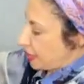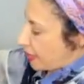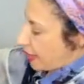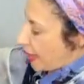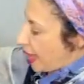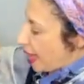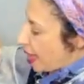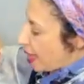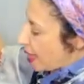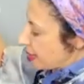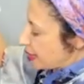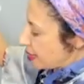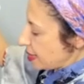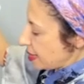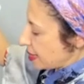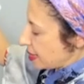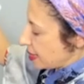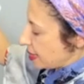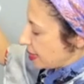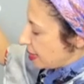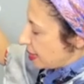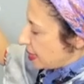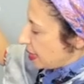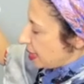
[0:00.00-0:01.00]
it
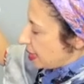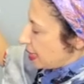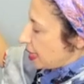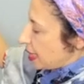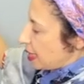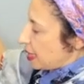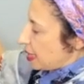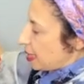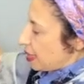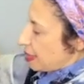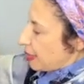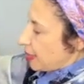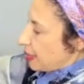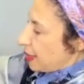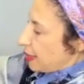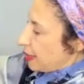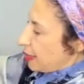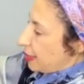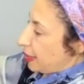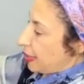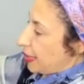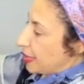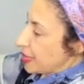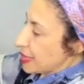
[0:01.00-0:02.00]
has
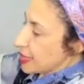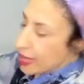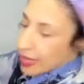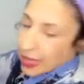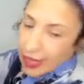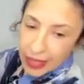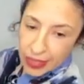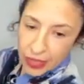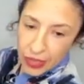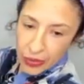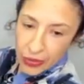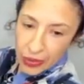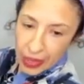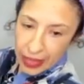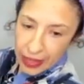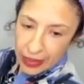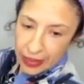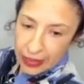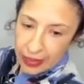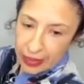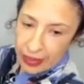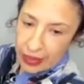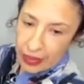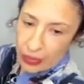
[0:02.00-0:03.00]
this cut,
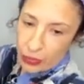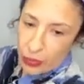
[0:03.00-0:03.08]
right?